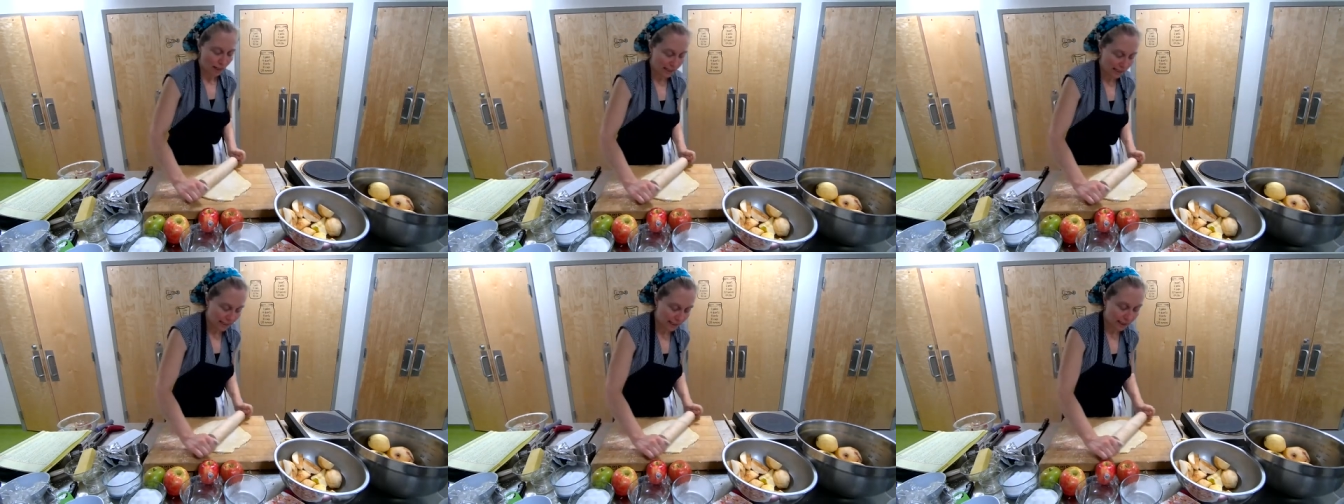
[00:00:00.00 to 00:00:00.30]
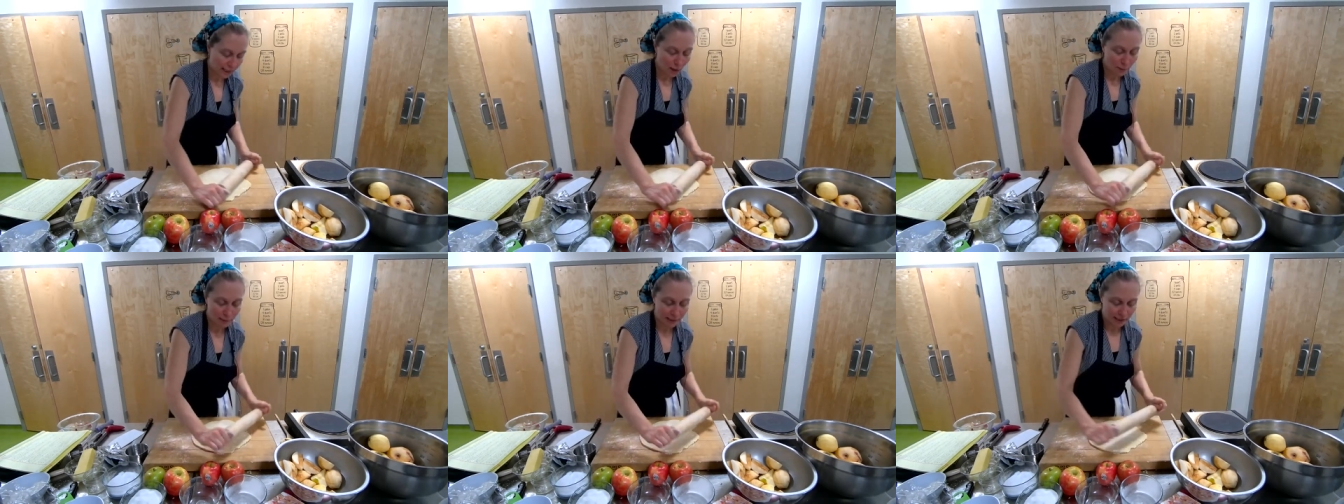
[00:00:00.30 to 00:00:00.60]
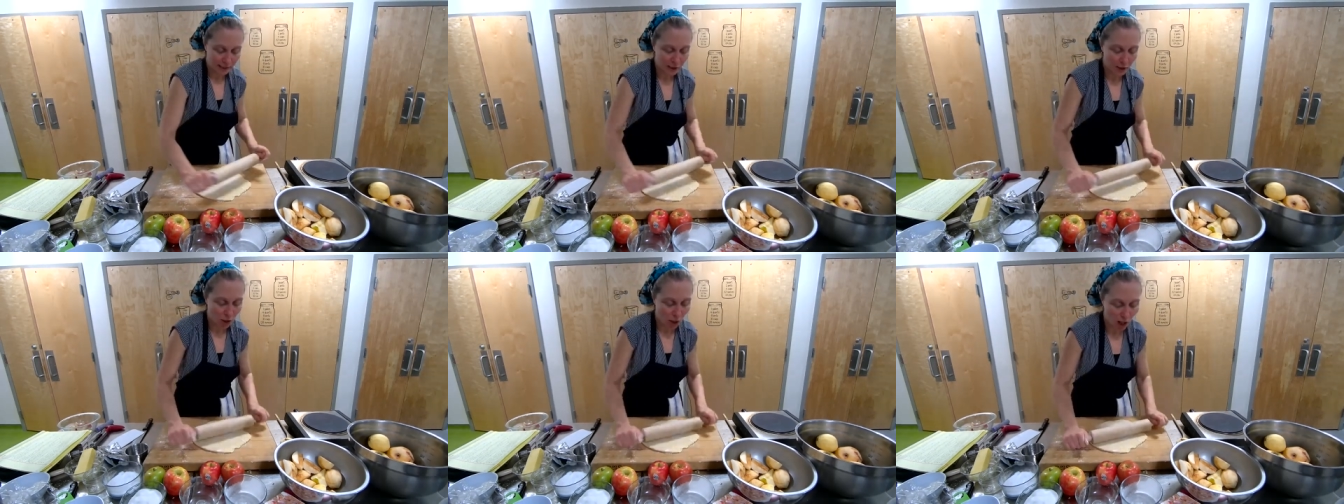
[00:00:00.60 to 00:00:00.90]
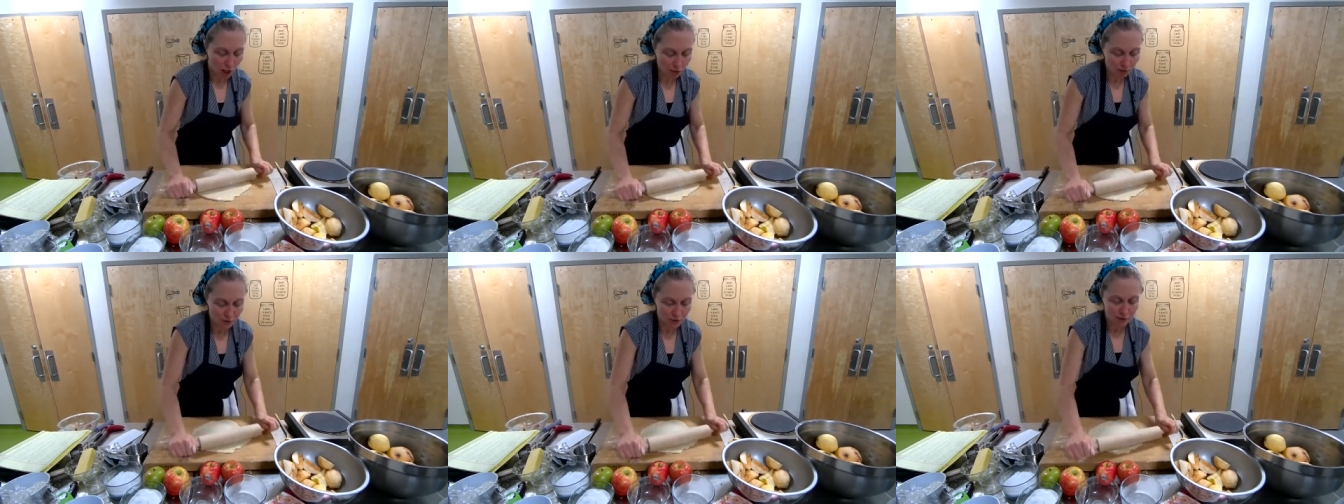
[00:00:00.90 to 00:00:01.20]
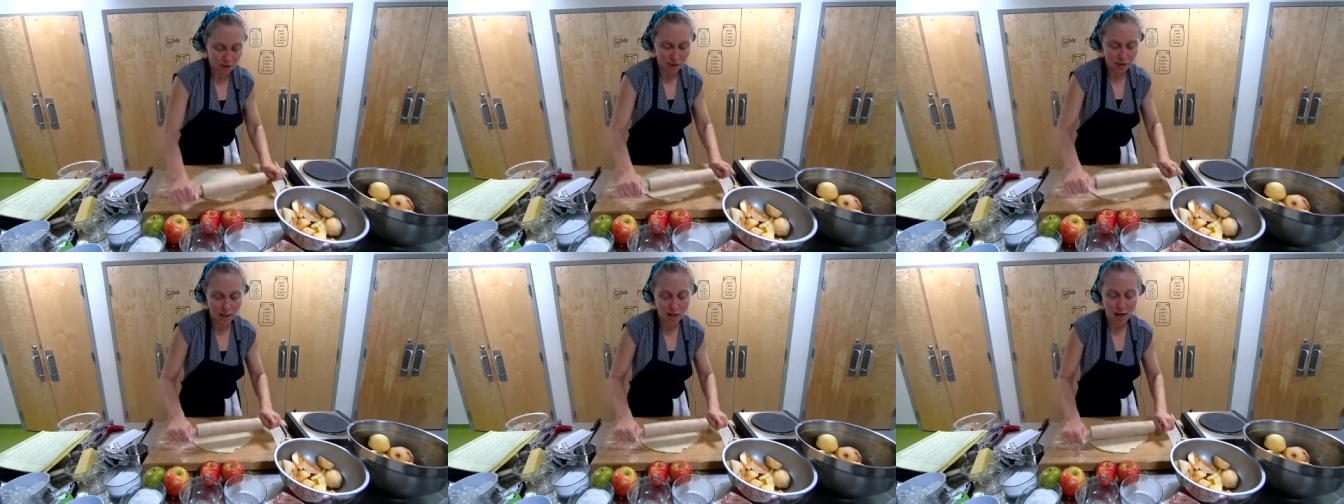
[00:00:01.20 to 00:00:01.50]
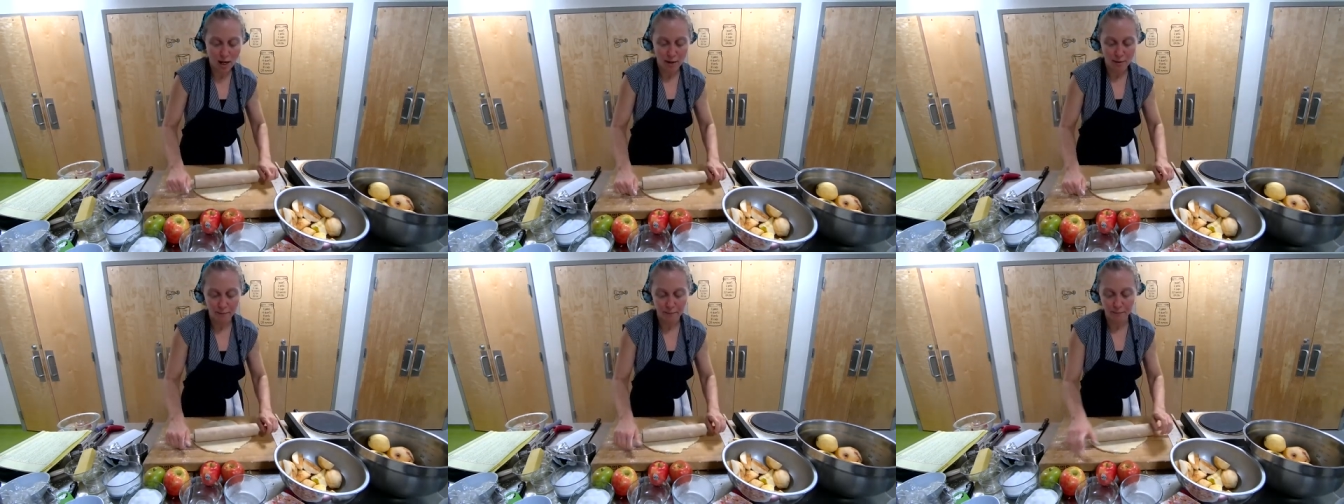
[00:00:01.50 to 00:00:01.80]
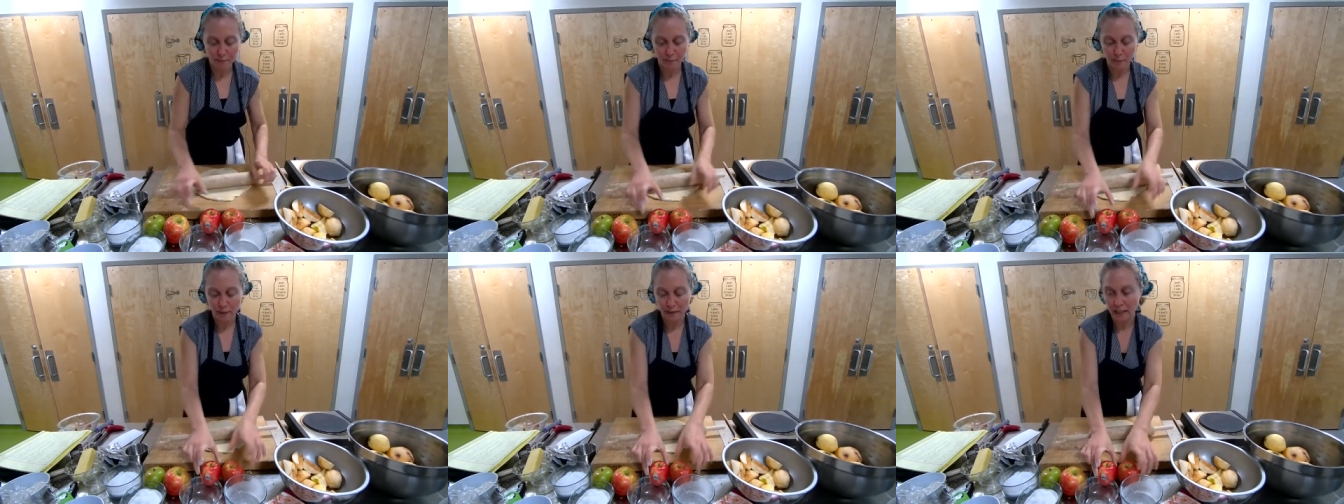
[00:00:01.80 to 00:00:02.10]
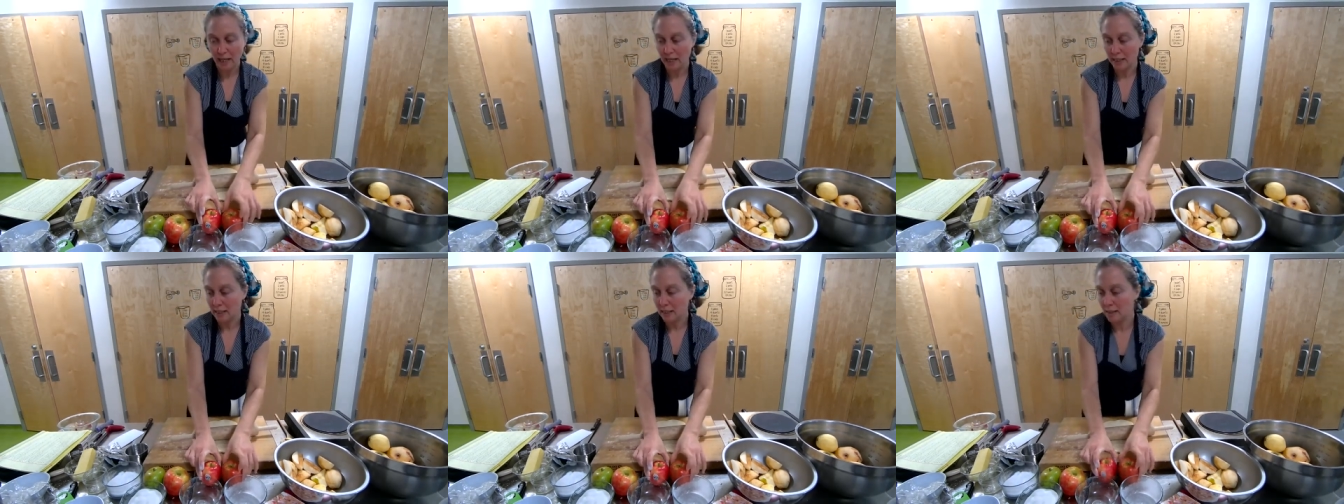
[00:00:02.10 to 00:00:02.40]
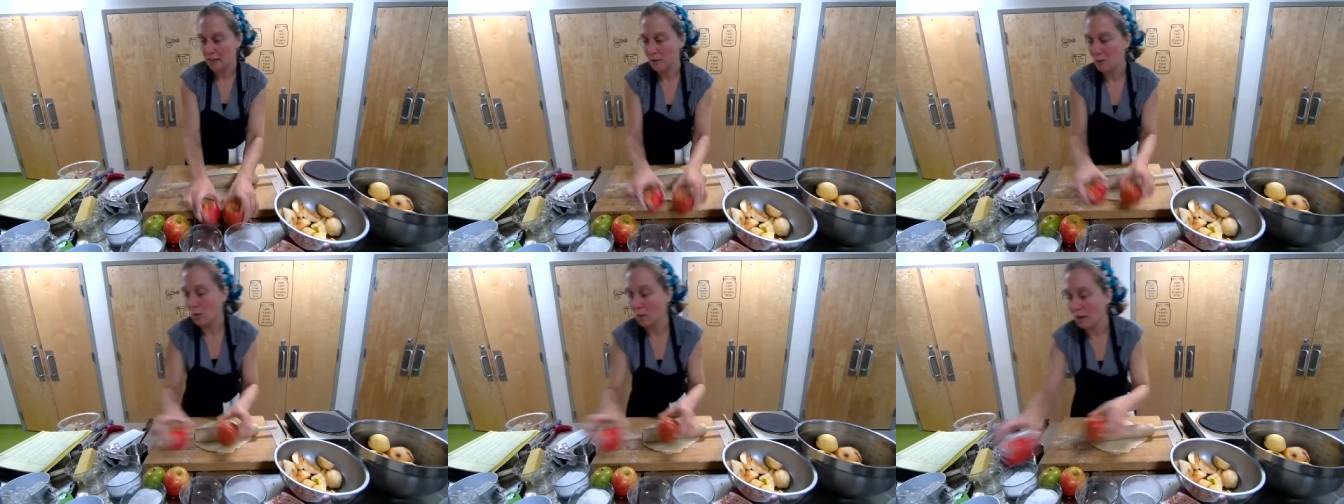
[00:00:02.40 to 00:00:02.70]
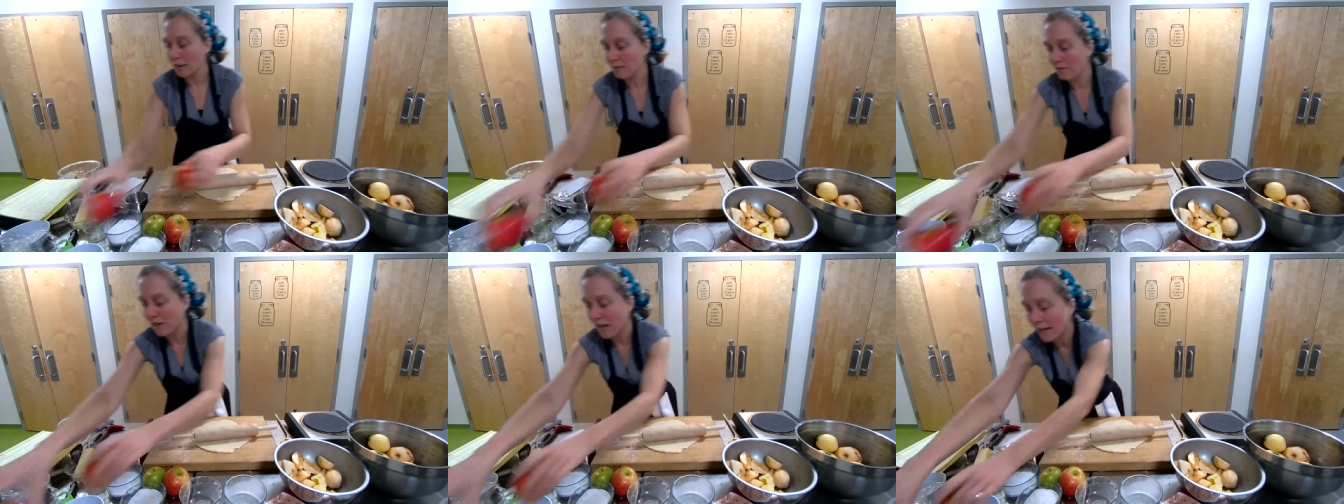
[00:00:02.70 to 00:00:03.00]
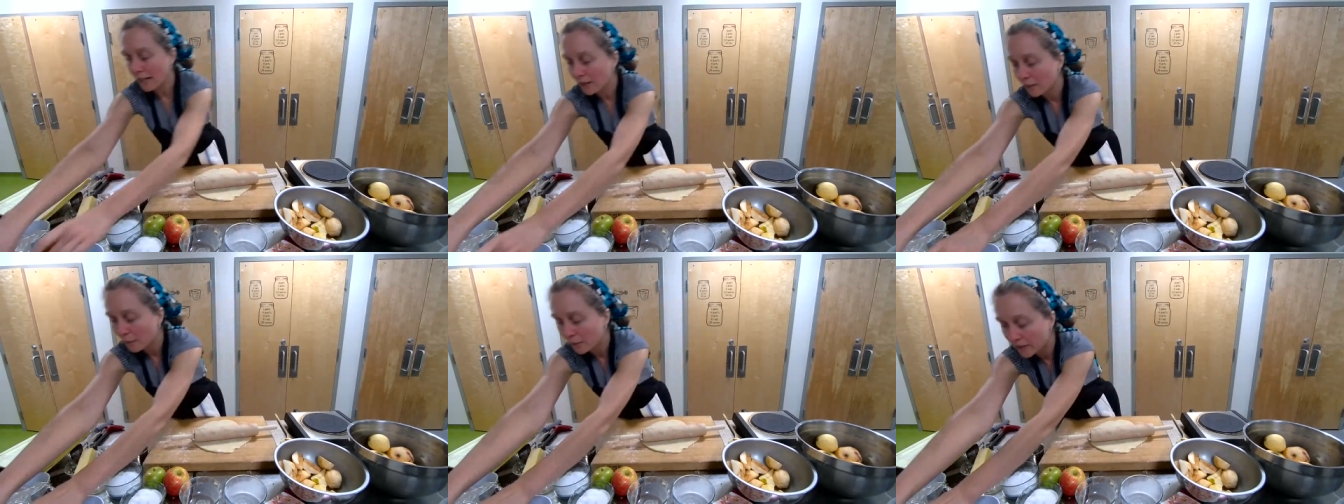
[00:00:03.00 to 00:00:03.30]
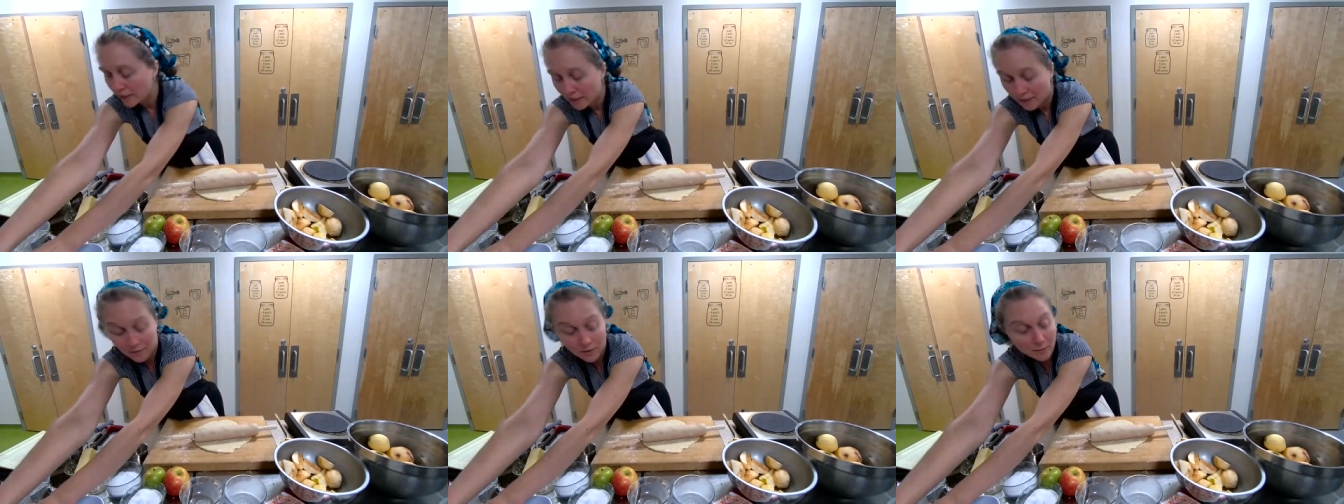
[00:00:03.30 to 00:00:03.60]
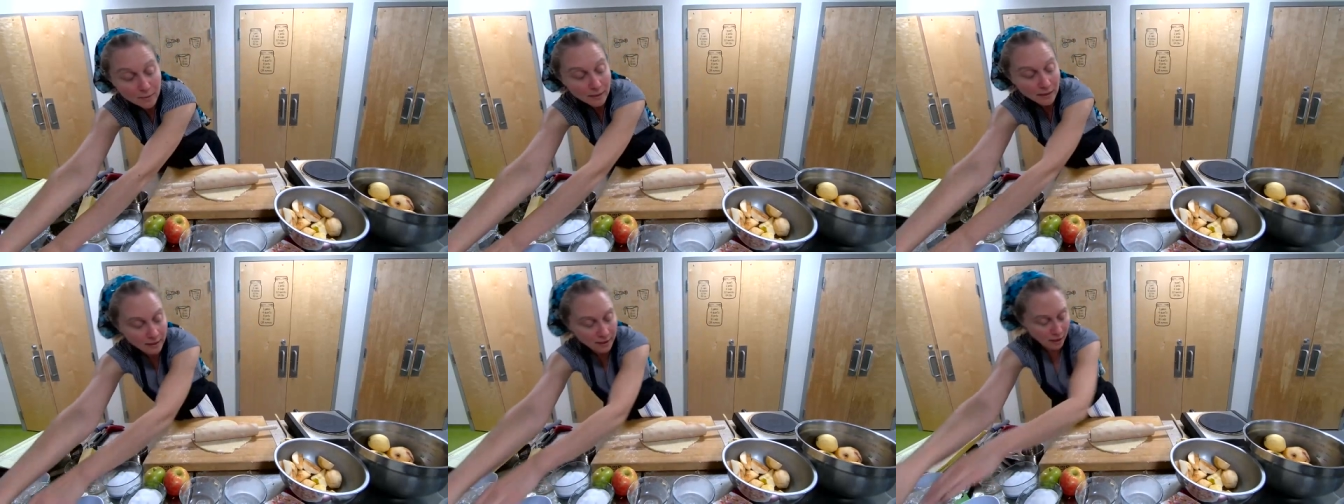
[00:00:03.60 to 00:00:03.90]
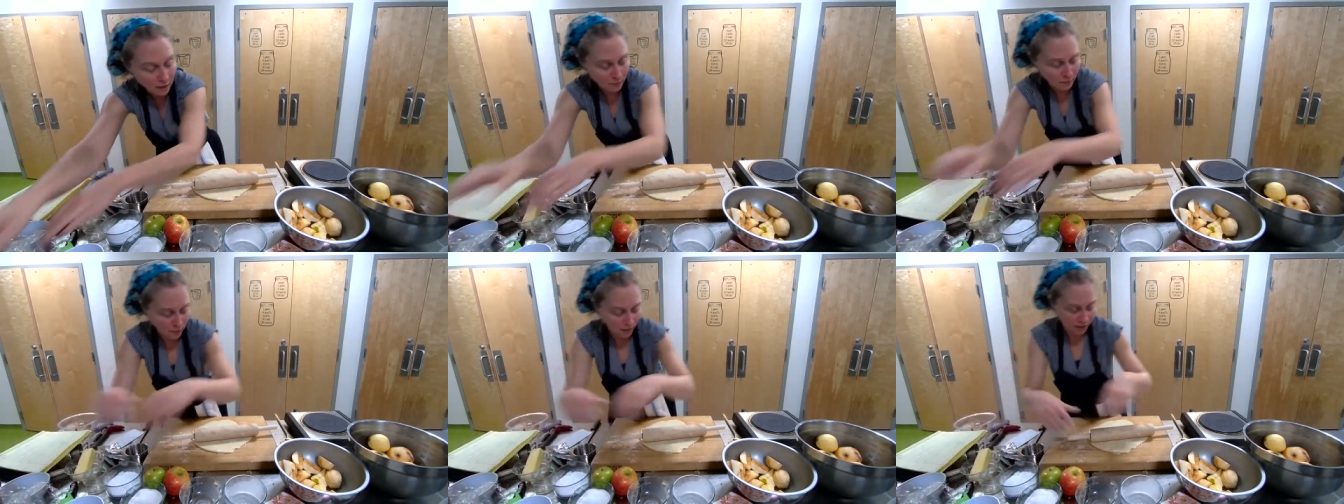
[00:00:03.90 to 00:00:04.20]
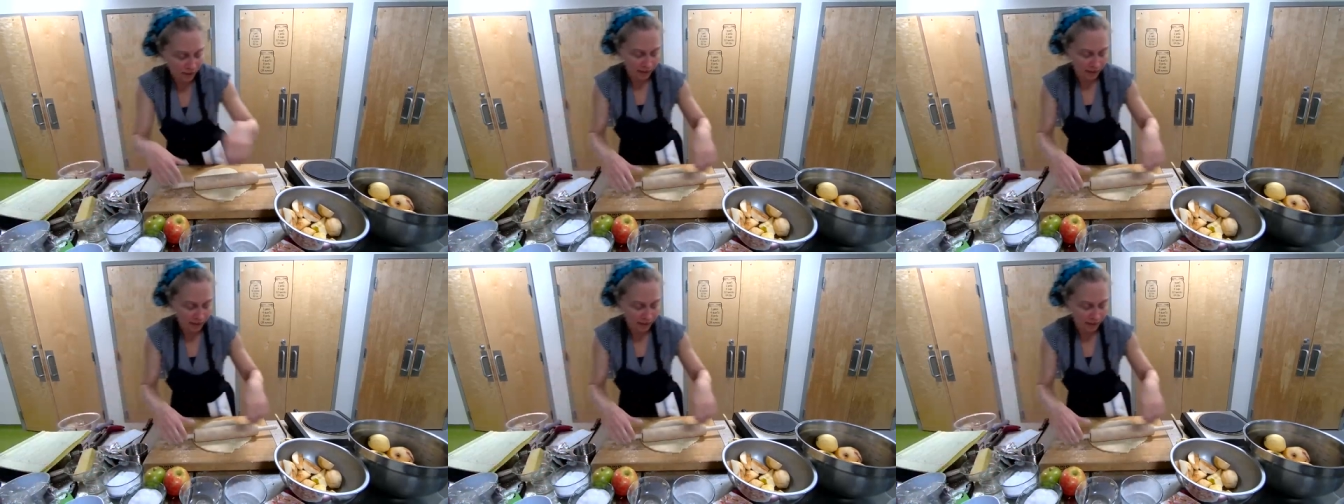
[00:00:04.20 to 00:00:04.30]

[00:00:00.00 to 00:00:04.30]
It's a little bit soft, but that's totally fine. We just have to be a little more